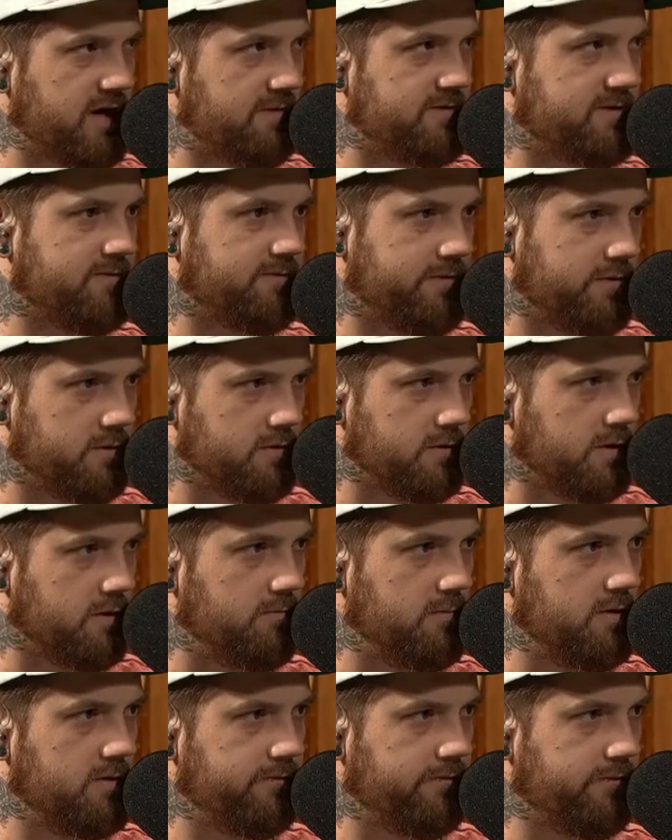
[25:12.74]
Travis
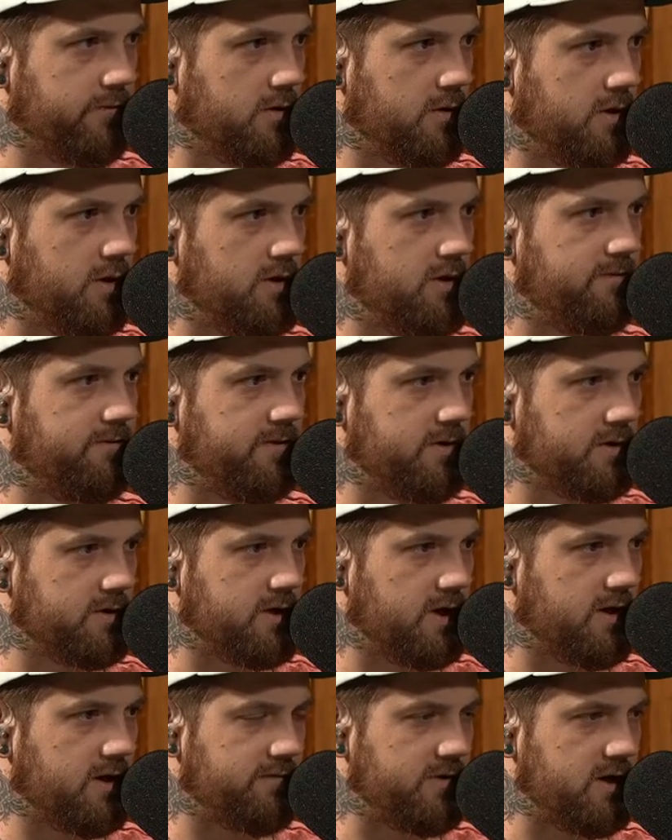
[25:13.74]
Fulgham for the
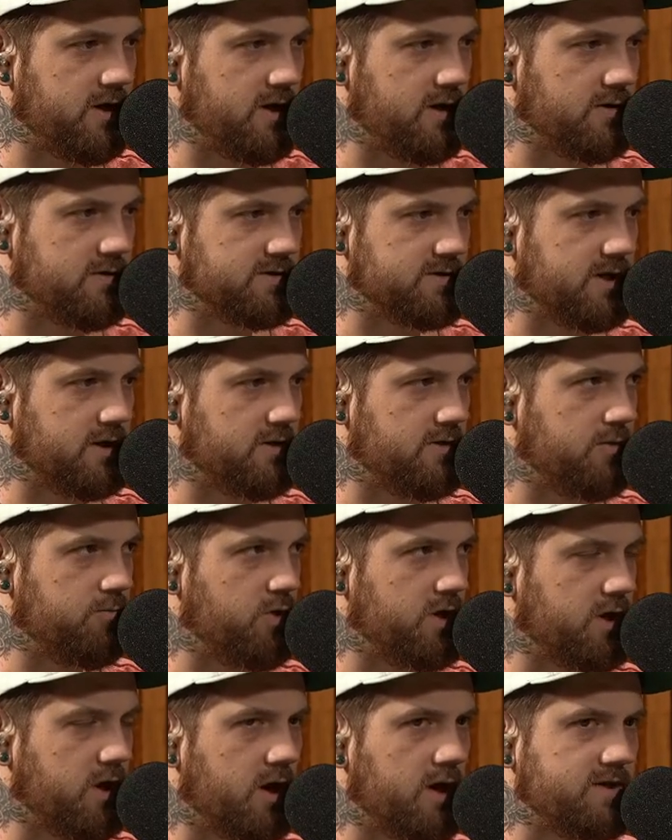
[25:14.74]
Philadelphia Eagles, like
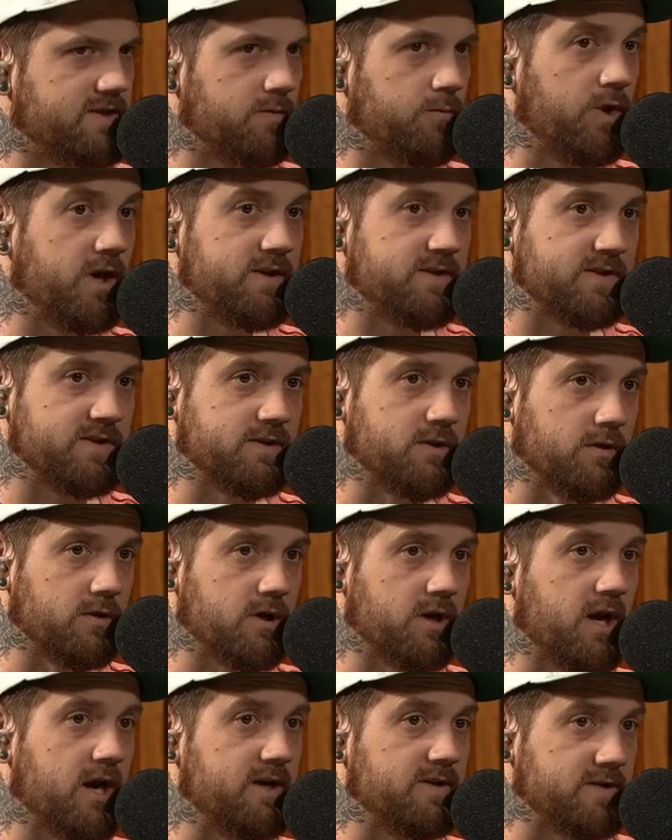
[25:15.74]
when Carson Wentz is
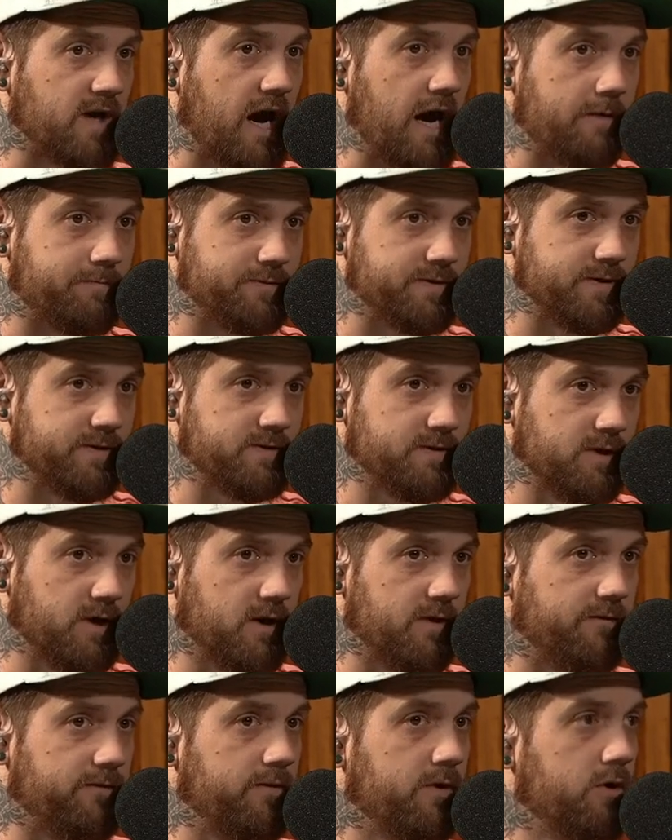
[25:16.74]
looking at his options
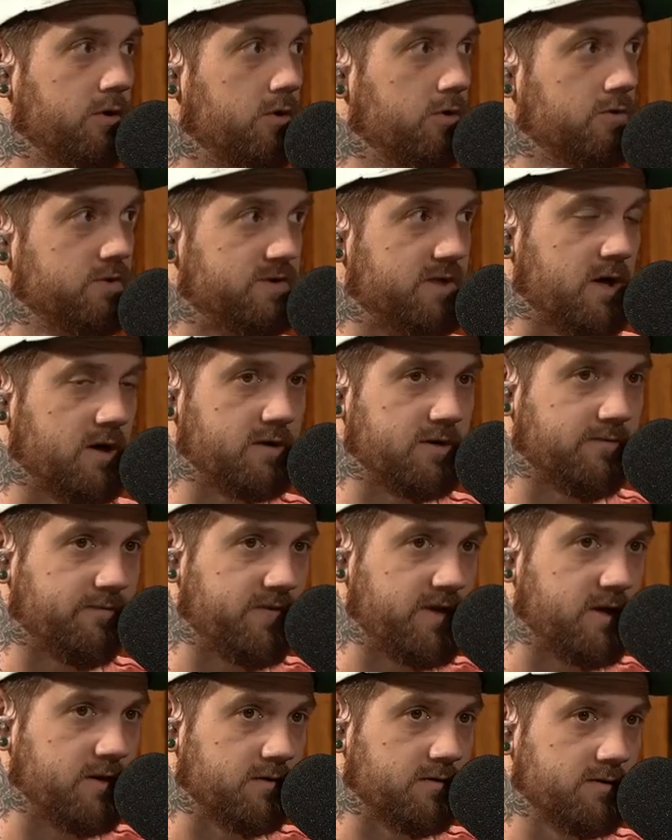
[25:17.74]
of who's down the
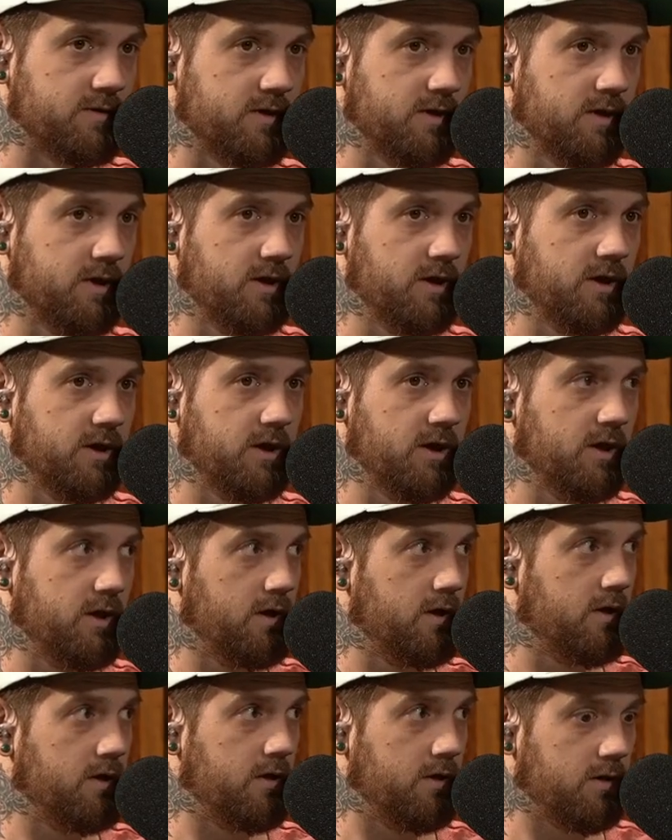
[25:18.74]
field,
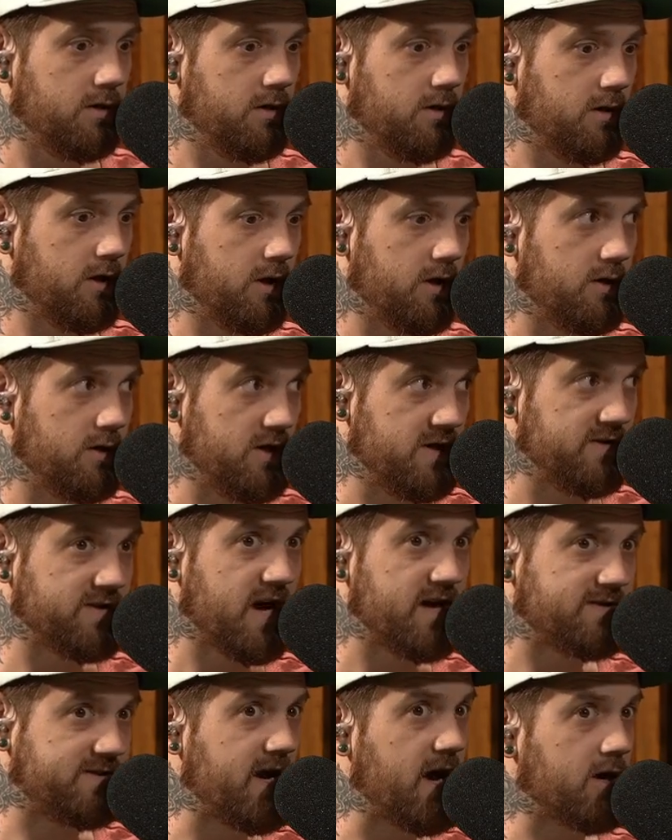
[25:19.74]
he's
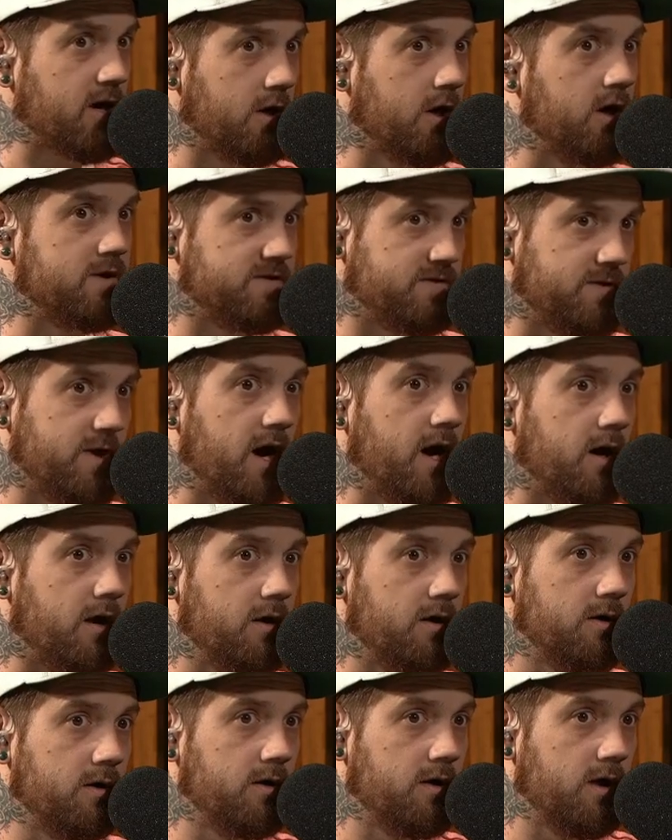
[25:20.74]
got Zach Ertz
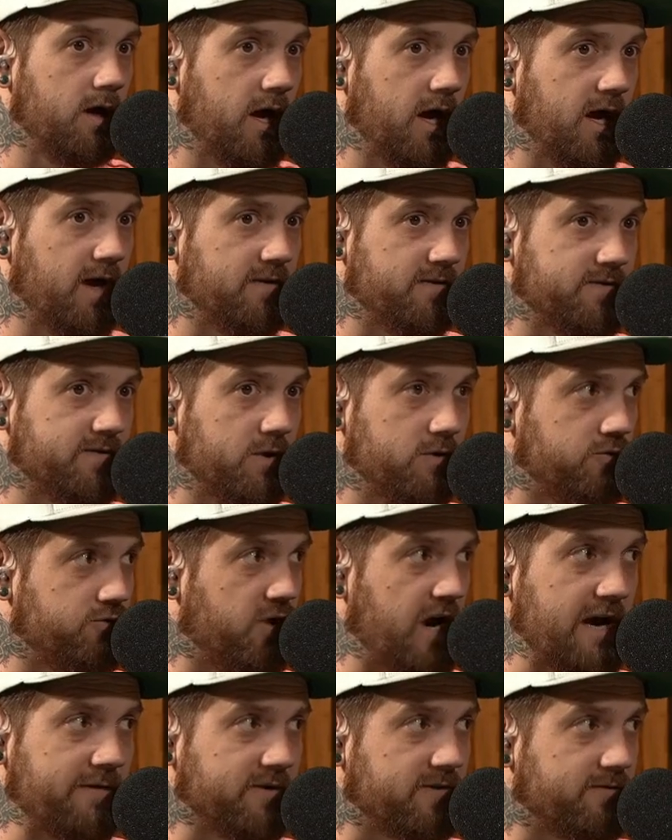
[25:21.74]
there. And so
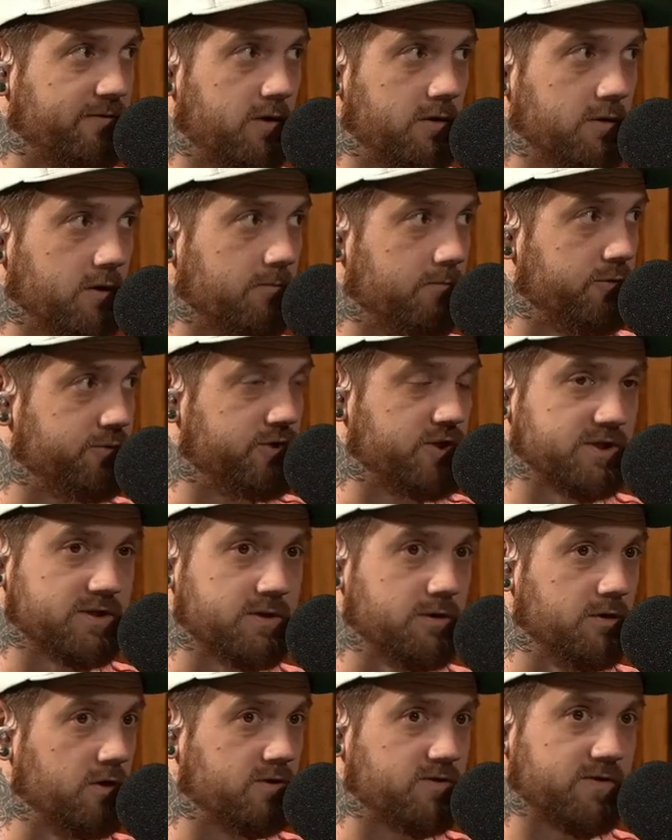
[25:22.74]
Travis Fulgham
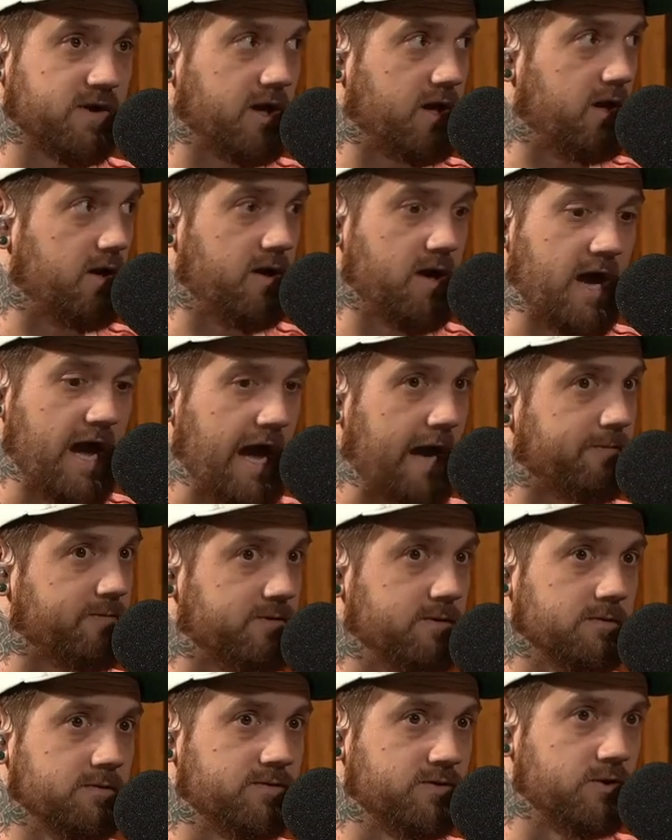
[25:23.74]
just looks like an
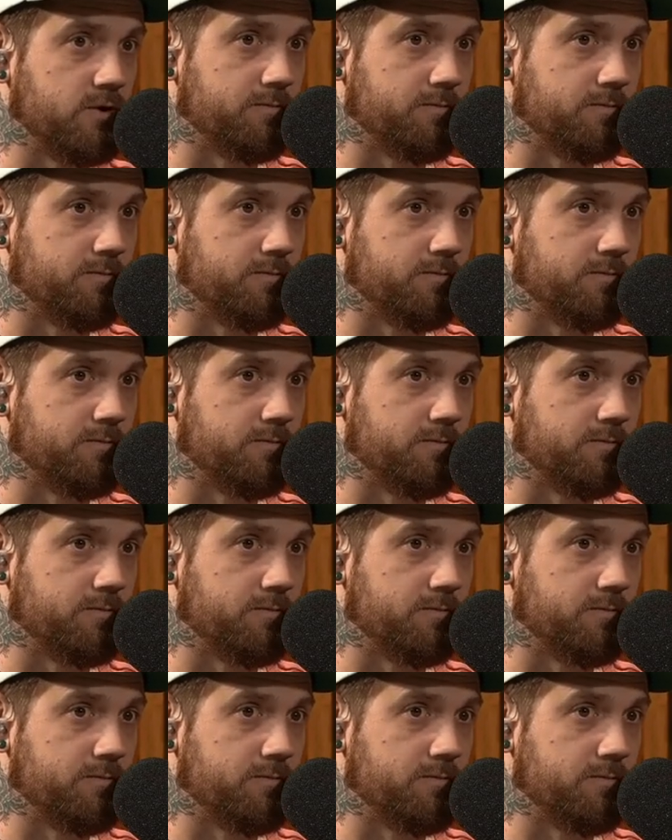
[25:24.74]
absolute